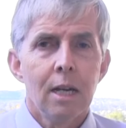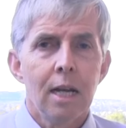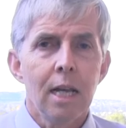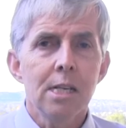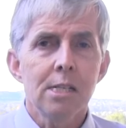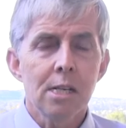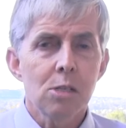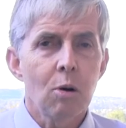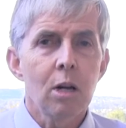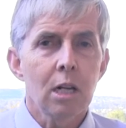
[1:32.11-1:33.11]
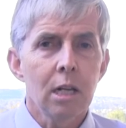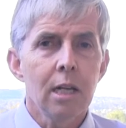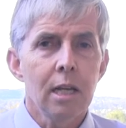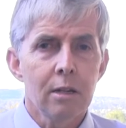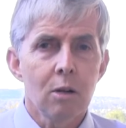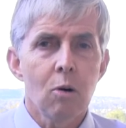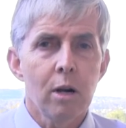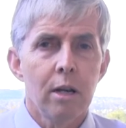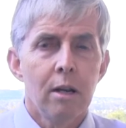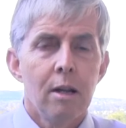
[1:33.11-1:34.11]
And he says quite clearly and
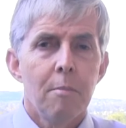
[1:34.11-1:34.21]
quite